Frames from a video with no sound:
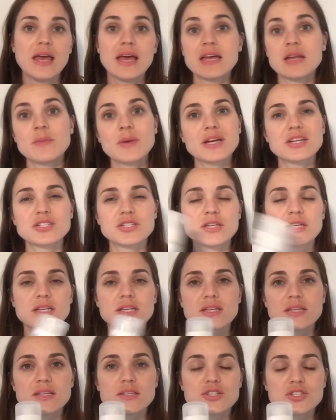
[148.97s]
And I'm actually
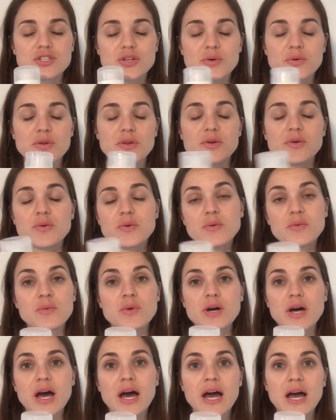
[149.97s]
going to show you
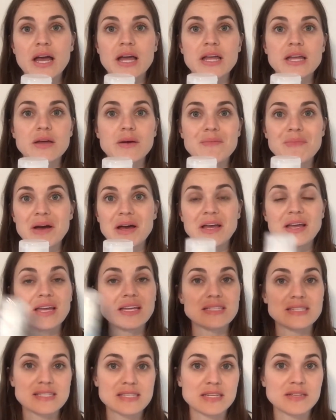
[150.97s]
what I buy
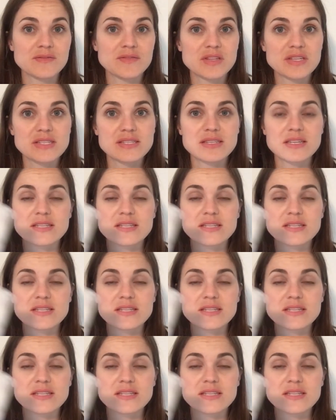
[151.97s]
instead of this.